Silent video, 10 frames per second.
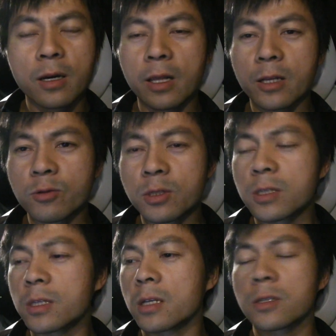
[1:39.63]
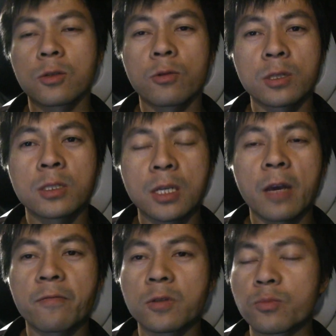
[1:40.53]
electricity, so it's
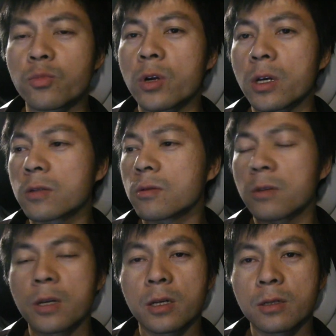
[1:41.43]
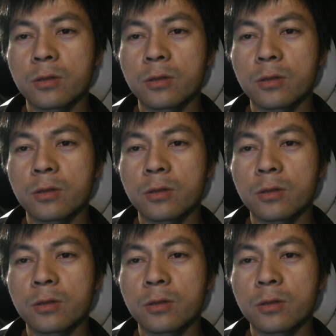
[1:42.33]
safe to spray it on like